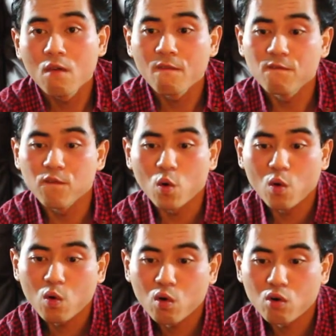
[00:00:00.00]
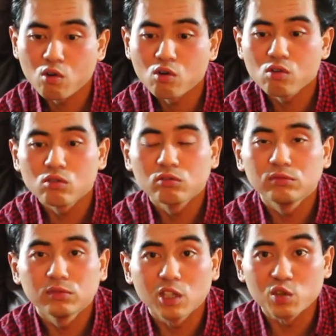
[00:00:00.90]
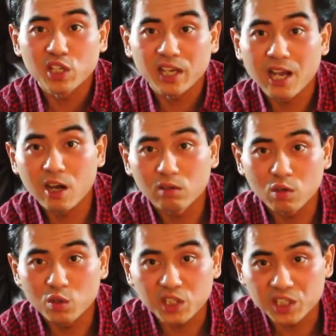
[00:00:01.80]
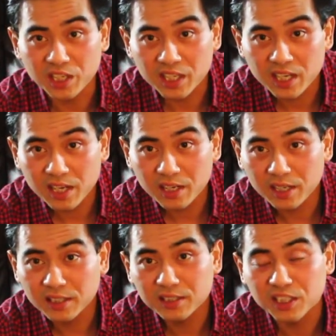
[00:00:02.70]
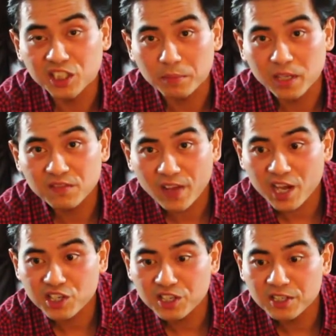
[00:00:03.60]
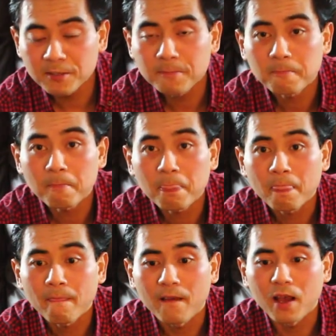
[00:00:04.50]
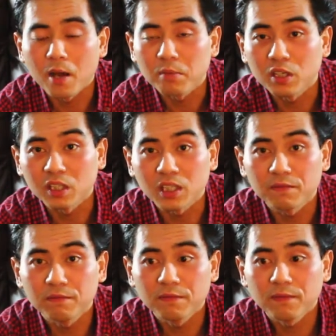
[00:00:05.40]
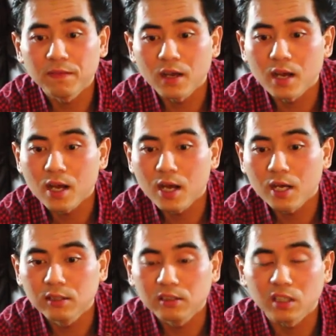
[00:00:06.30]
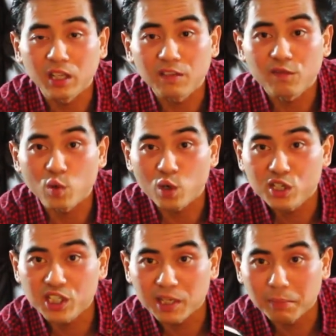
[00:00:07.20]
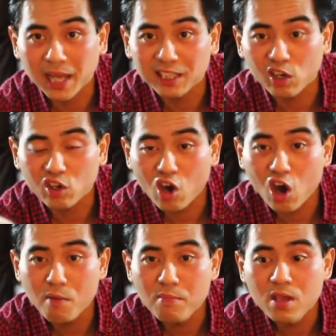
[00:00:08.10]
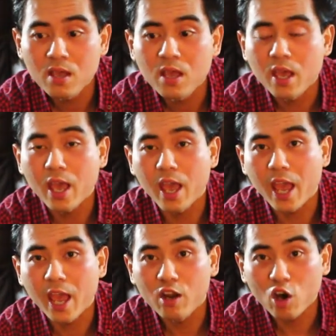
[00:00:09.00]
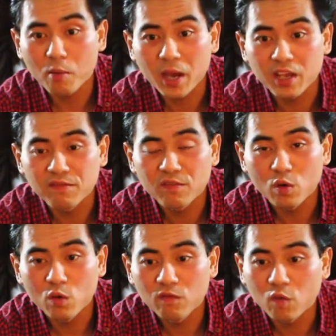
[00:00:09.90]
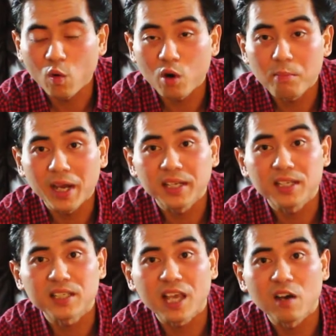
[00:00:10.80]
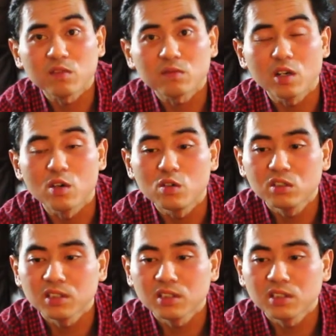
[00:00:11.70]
for go check out Jose Zuniga at Teaching Men's Fashion. I'm gonna leave uh, the link for jadeblack.com and all my info for my discount code